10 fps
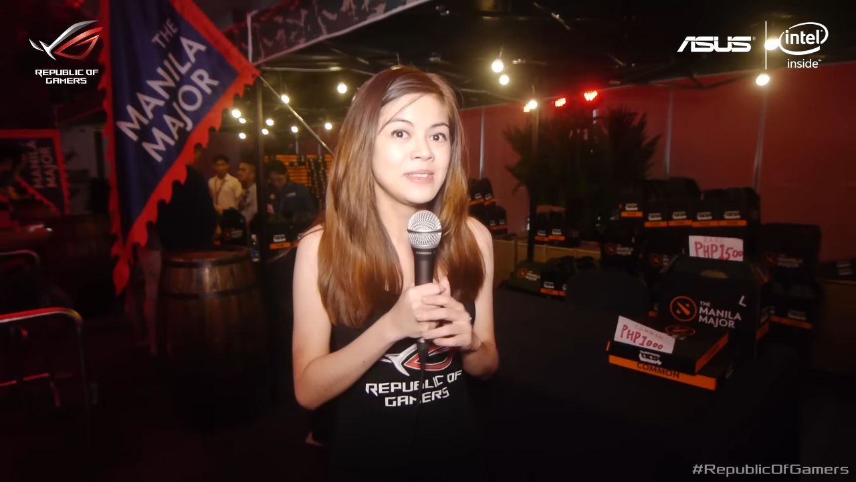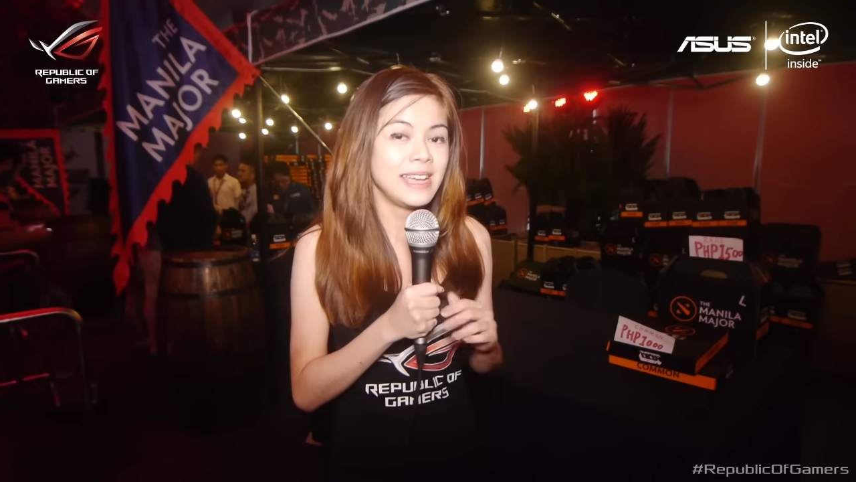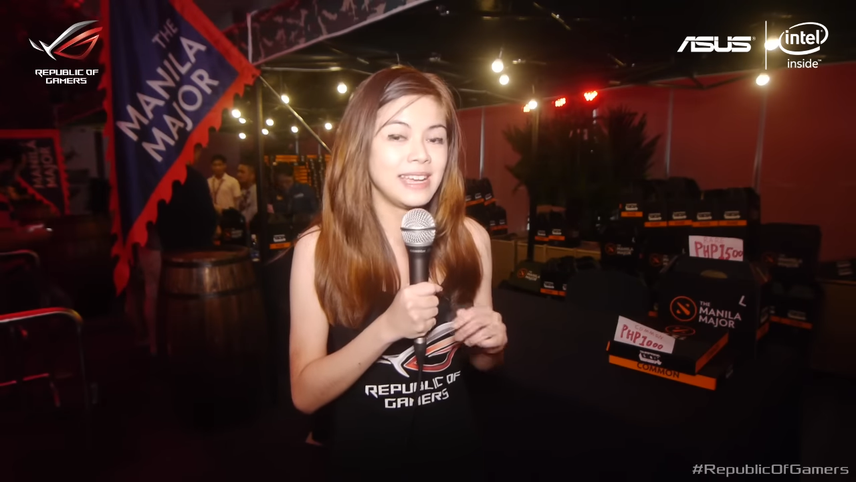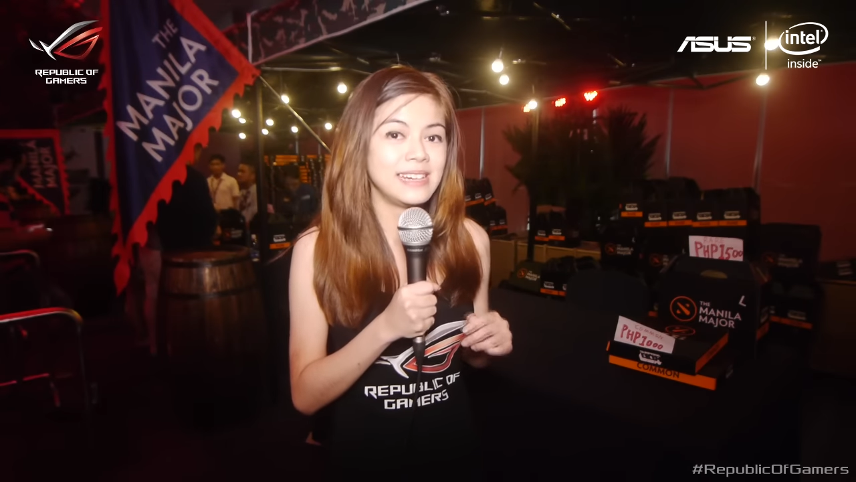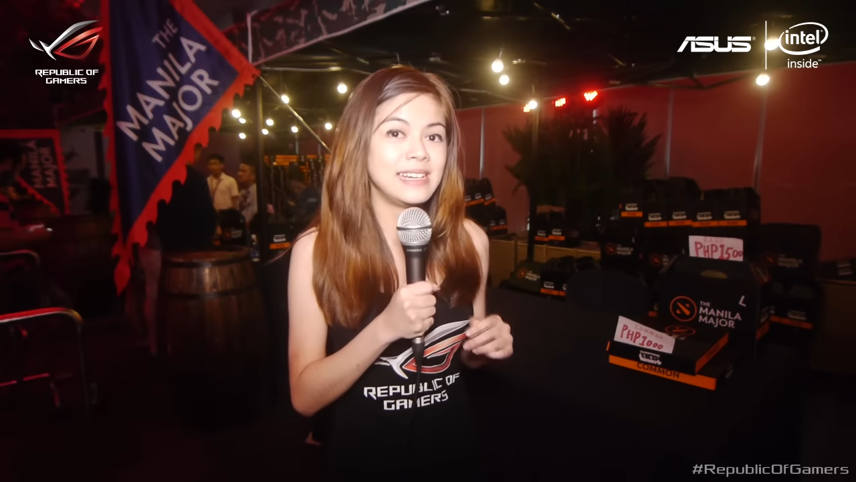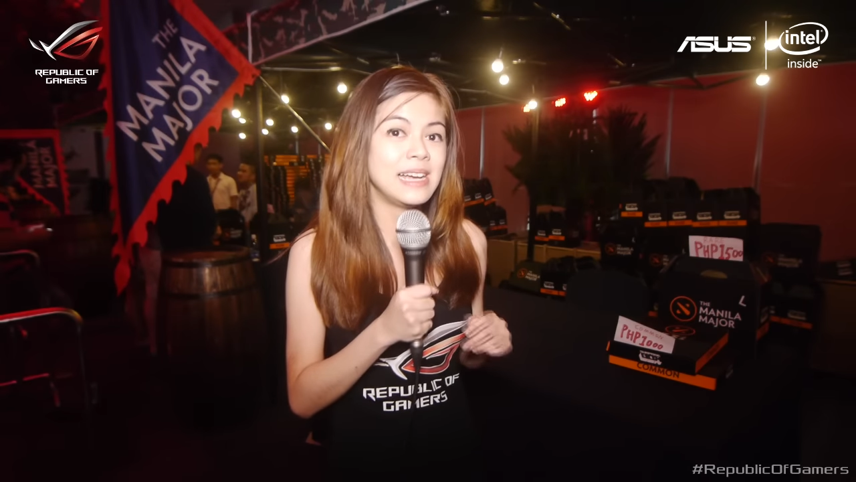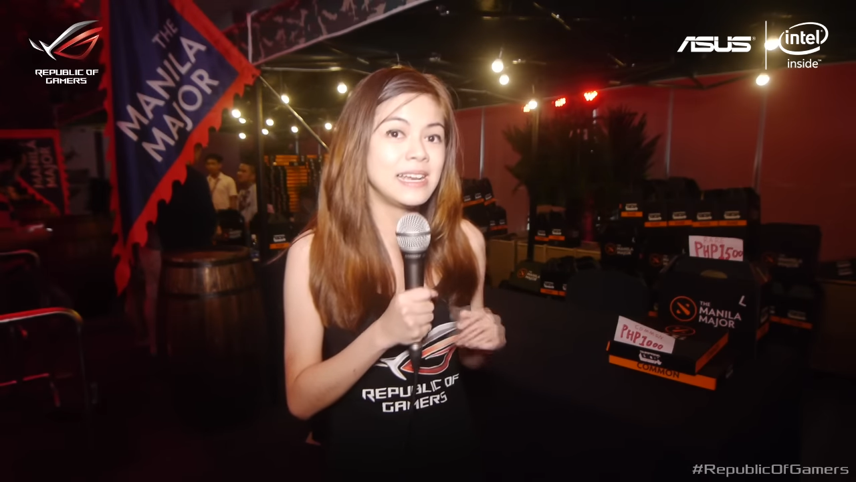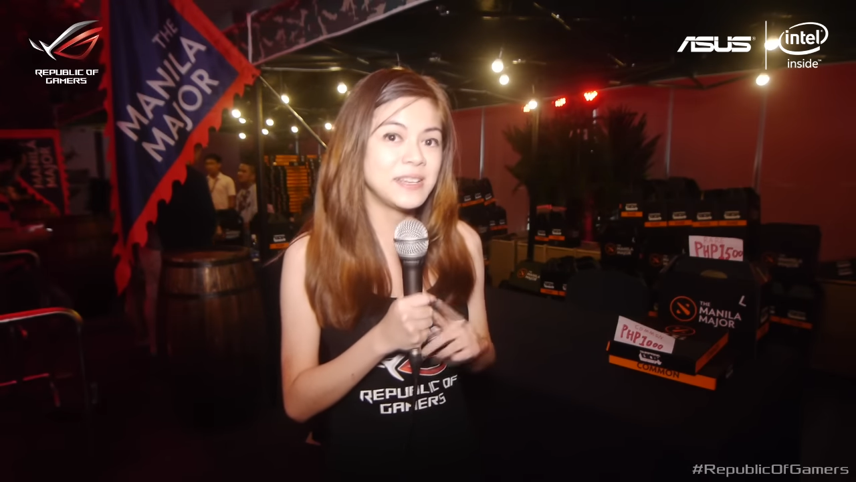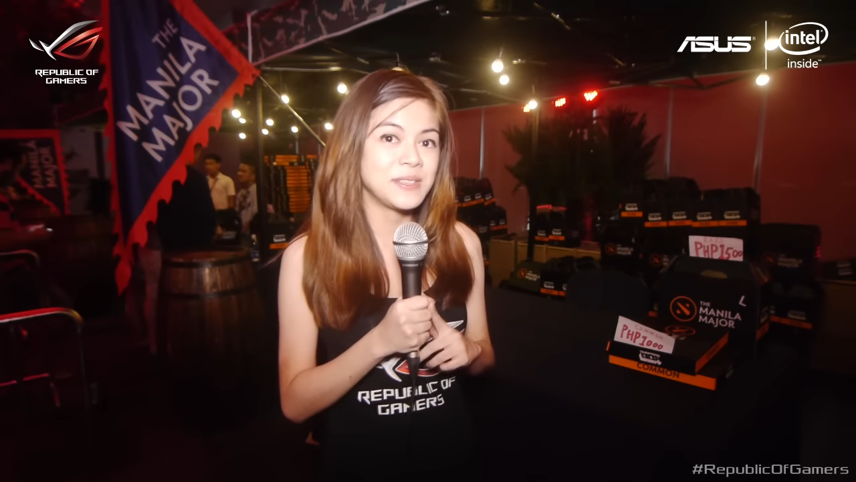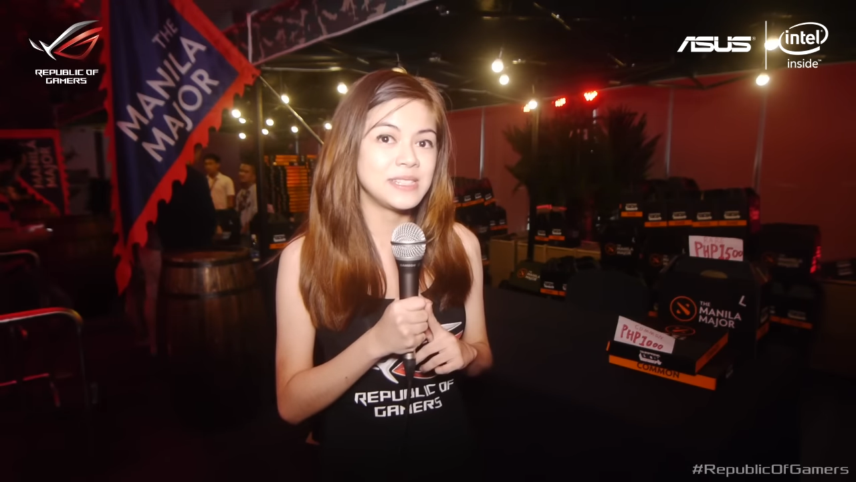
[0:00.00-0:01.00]
And
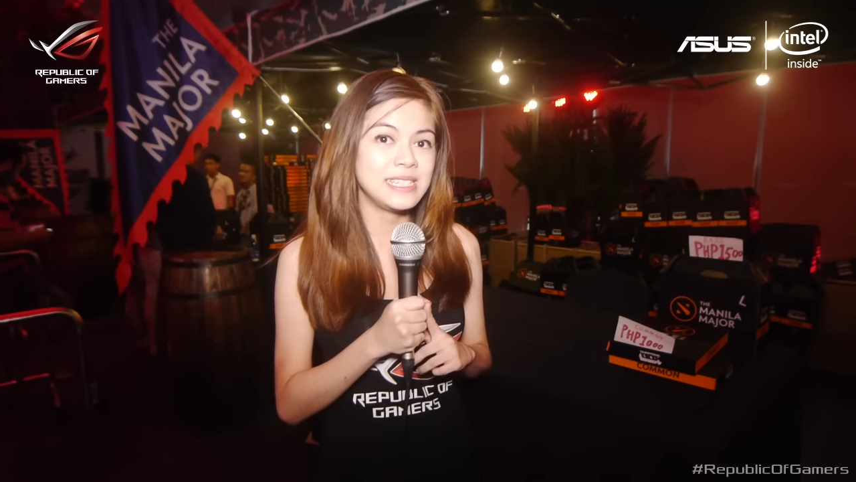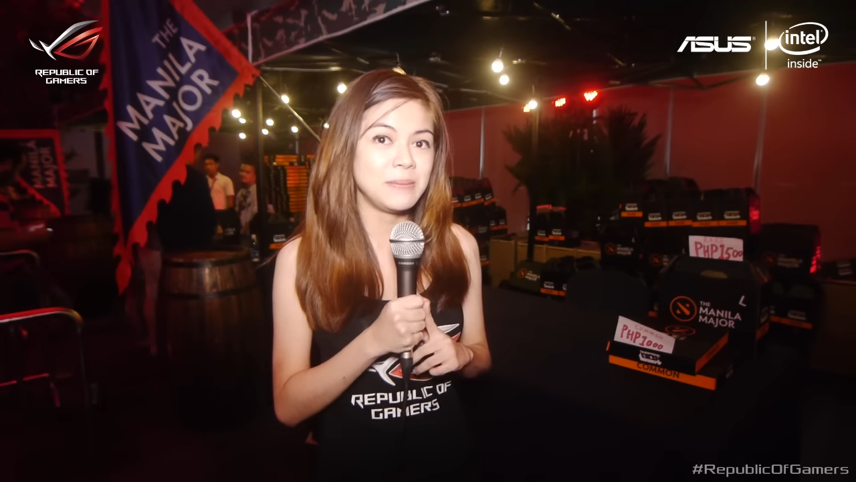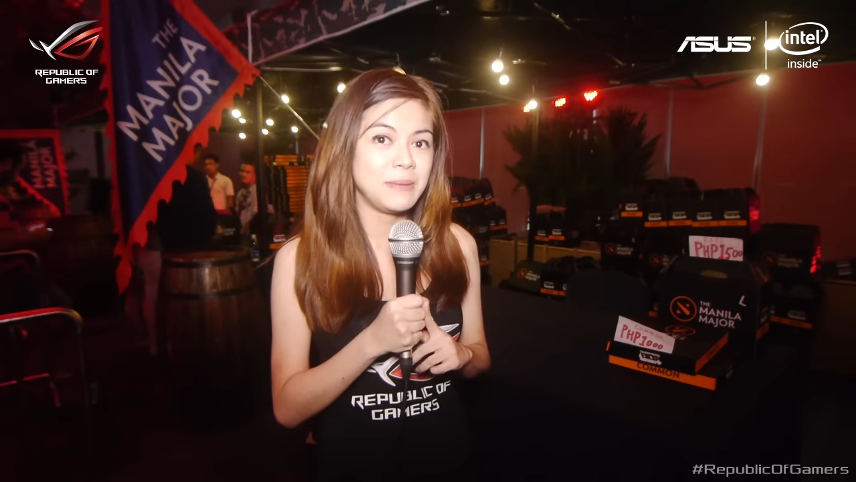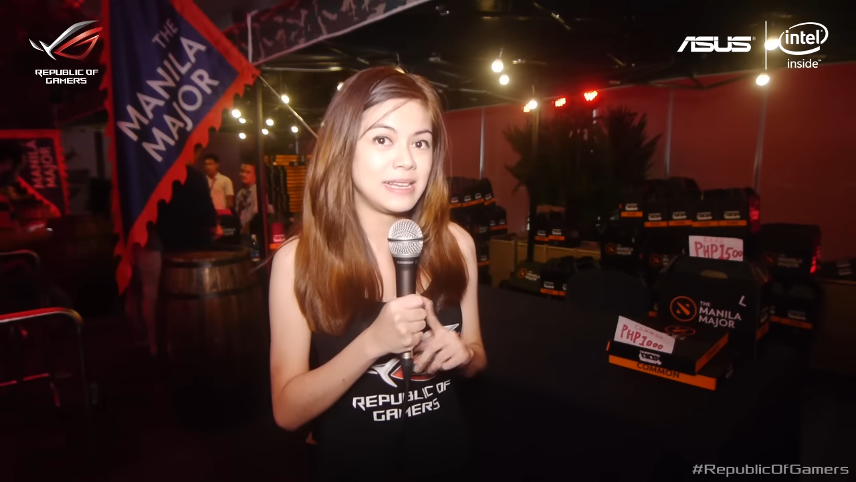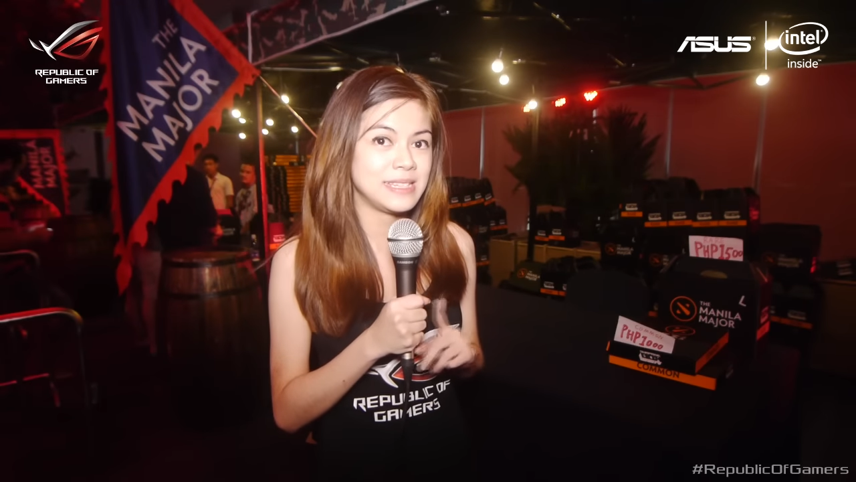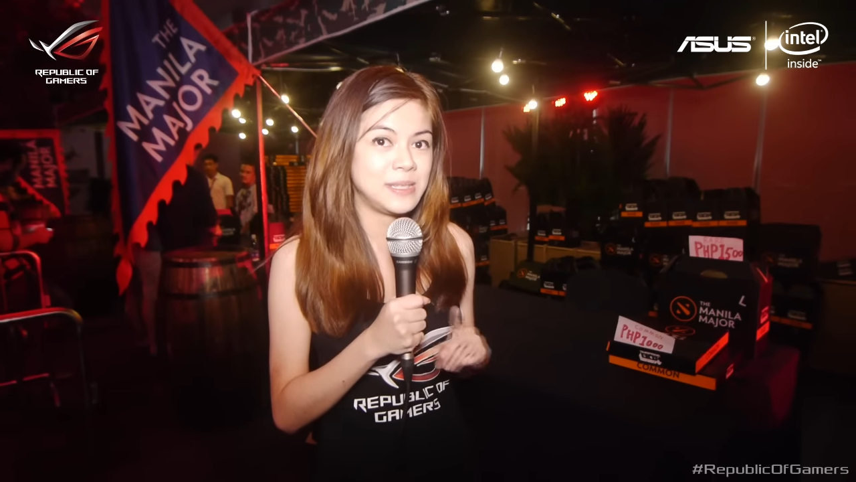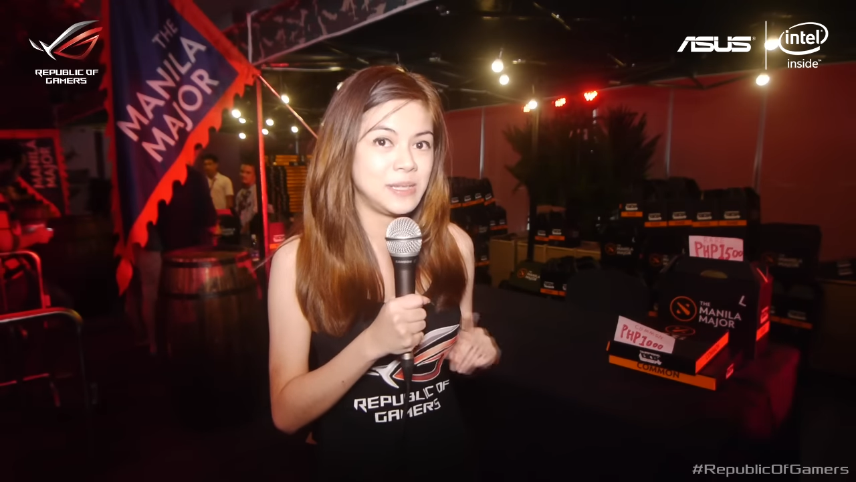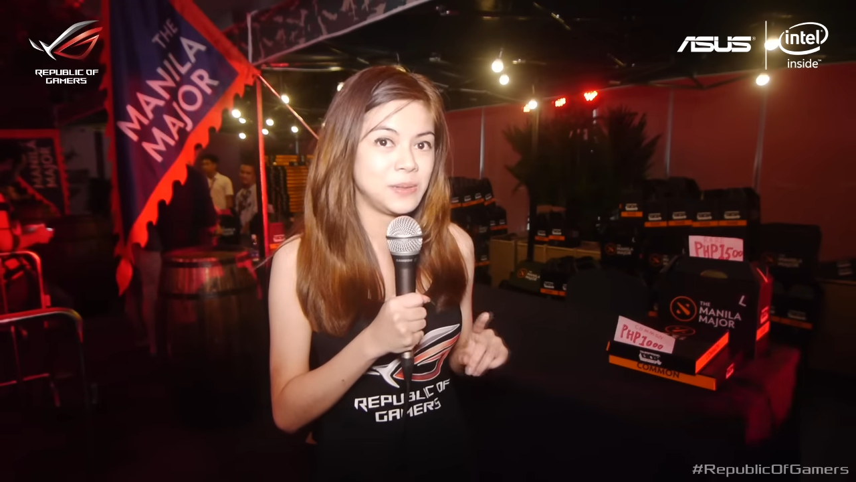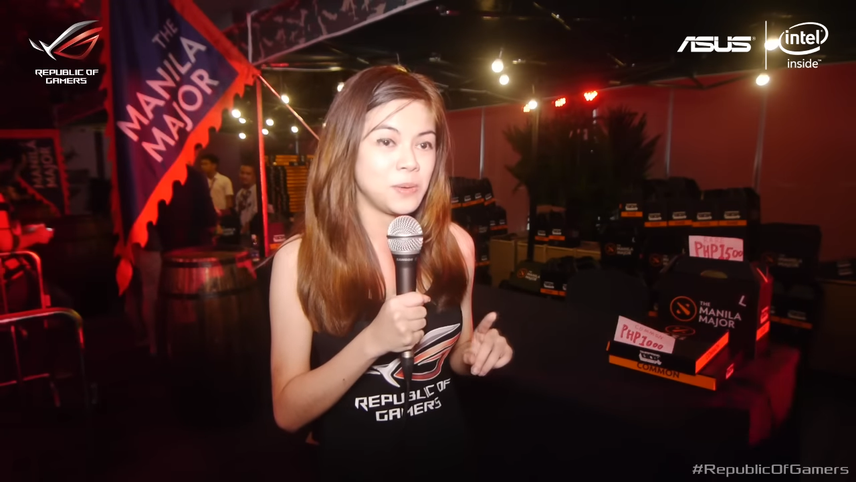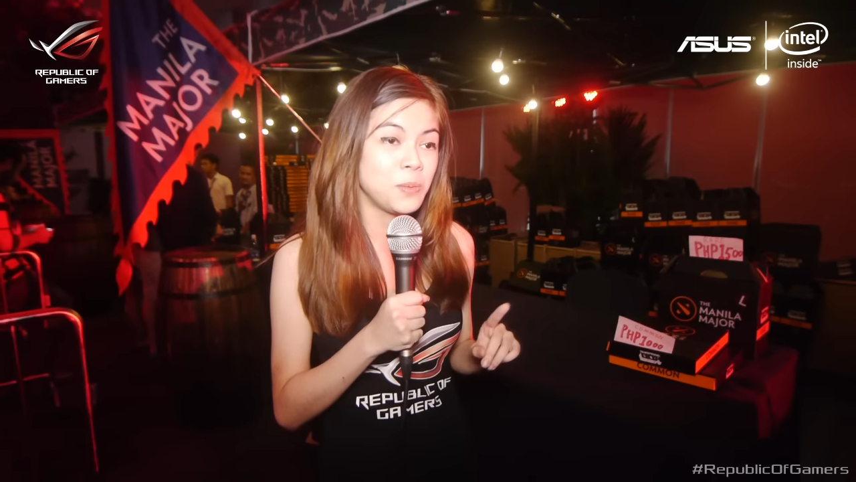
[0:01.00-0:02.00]
another tip as to